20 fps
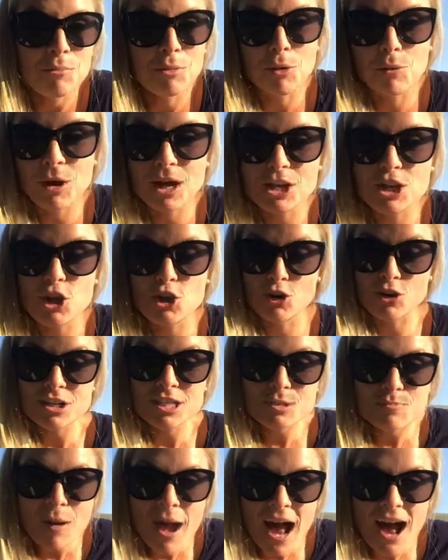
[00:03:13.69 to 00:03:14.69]
But when your
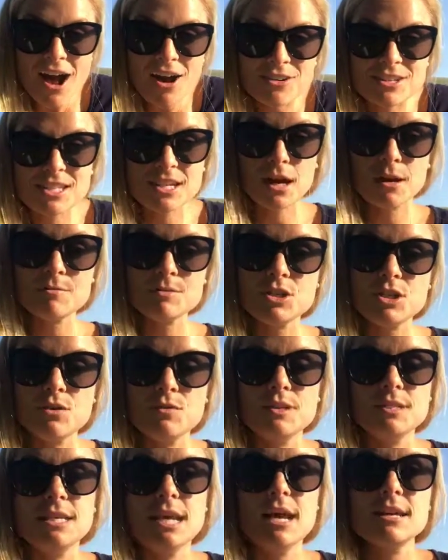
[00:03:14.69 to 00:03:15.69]
spouse comes to
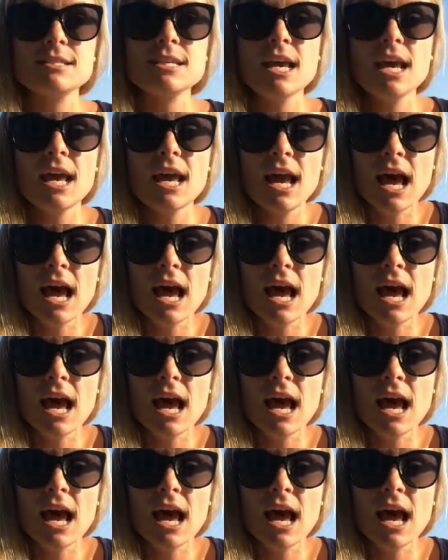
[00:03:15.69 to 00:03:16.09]
you and says,